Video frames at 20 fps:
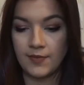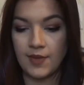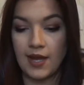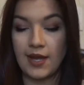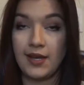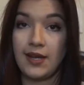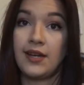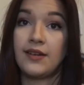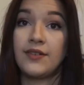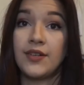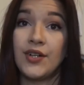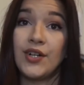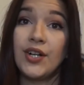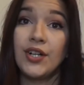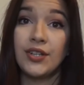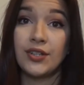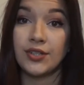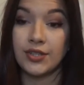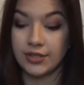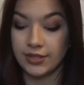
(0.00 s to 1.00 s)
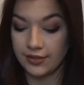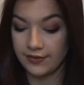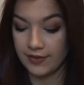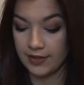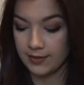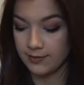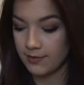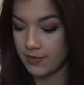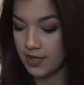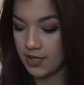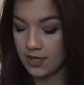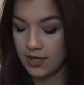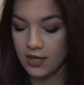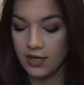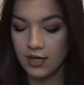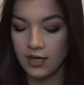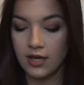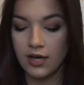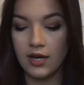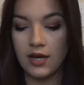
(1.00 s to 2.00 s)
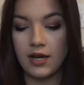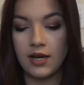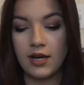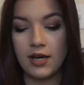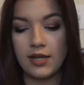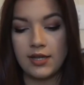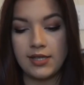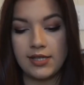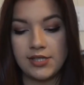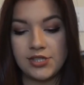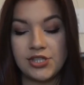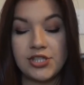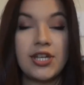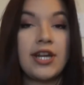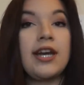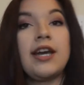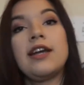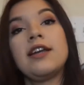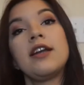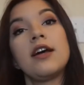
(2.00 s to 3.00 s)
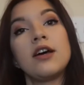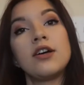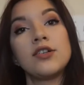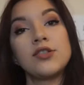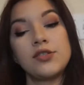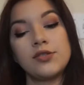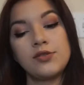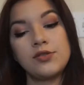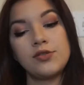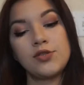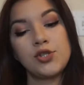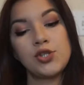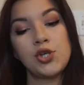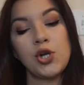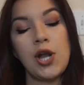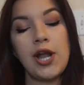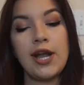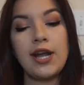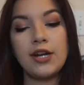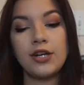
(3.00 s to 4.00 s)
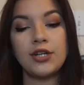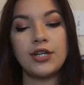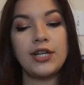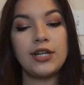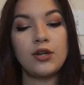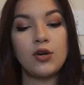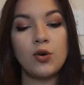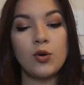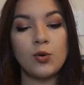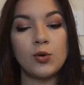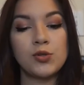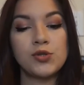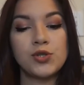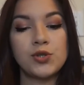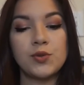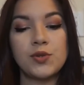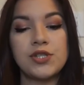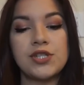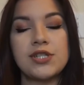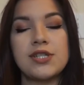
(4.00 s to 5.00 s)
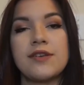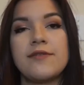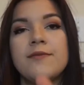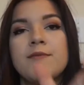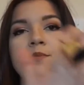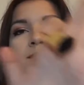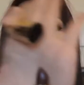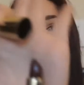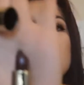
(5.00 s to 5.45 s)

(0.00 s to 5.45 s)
I have a, lot of them. Uh, the shade Cherry Cordial, which is a